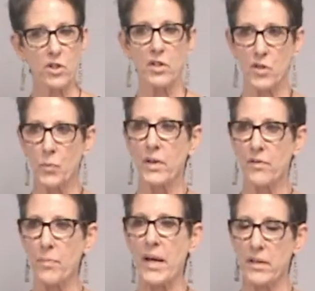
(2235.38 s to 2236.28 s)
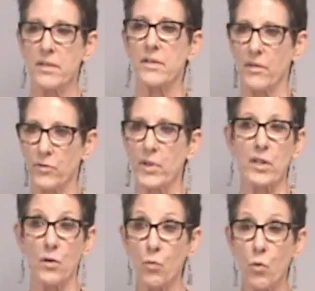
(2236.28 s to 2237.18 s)
condition is one of pain and
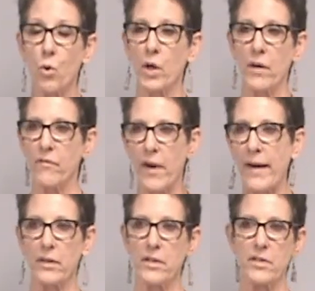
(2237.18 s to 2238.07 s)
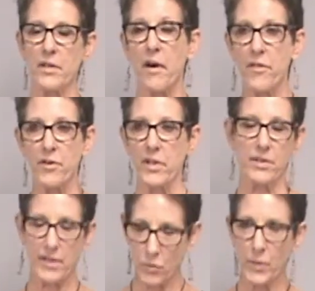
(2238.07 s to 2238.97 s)
suffering and war and violence and
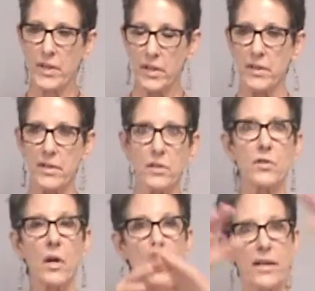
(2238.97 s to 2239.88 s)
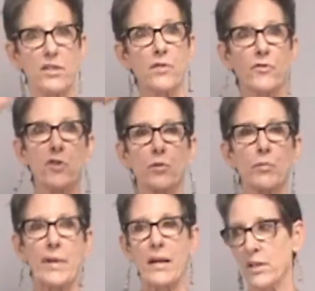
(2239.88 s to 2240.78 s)
otherness. That's what it is. That's a
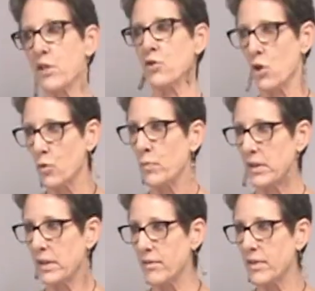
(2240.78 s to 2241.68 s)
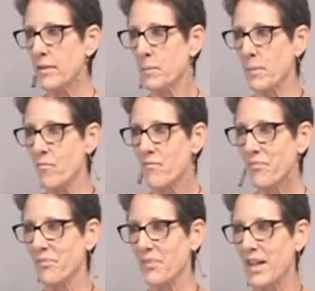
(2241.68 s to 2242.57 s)
virtual reality dome we live in,
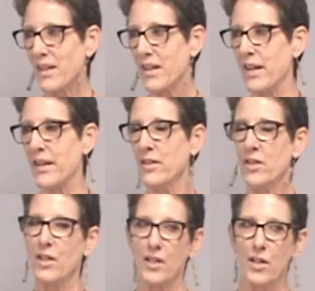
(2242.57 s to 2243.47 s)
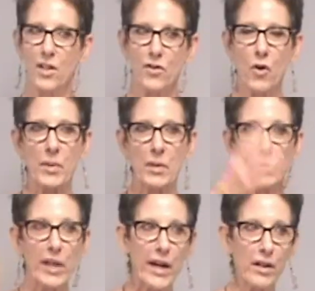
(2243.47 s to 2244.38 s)
and
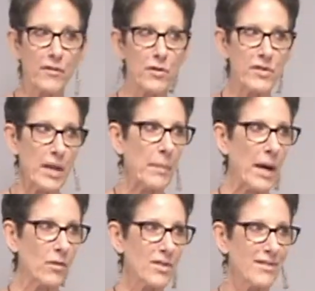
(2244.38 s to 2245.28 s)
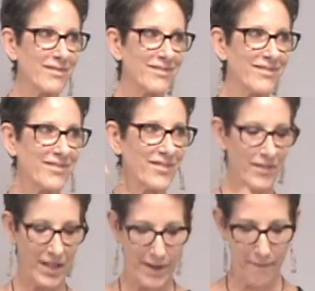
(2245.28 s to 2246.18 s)
nobody will care if you step out,
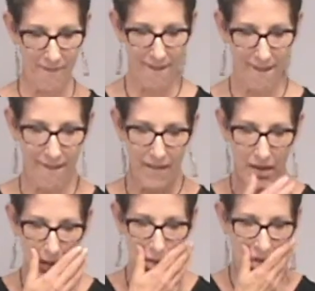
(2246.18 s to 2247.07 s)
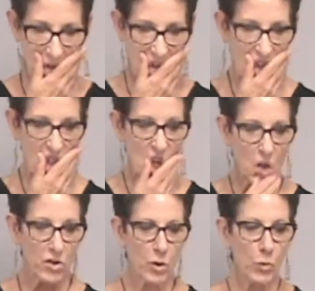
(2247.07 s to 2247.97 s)
right?
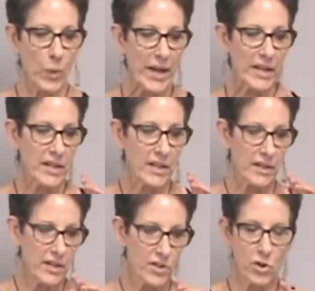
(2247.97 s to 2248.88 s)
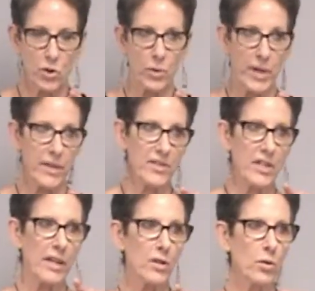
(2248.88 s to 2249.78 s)
So to awaken is a
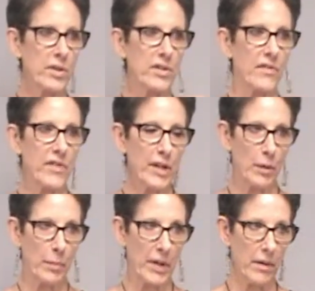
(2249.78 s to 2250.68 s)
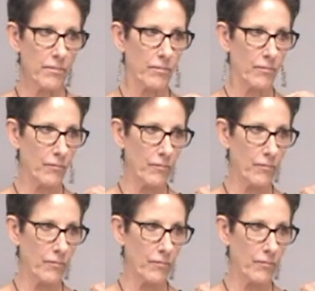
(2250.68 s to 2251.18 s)
choice, not a course of therapy.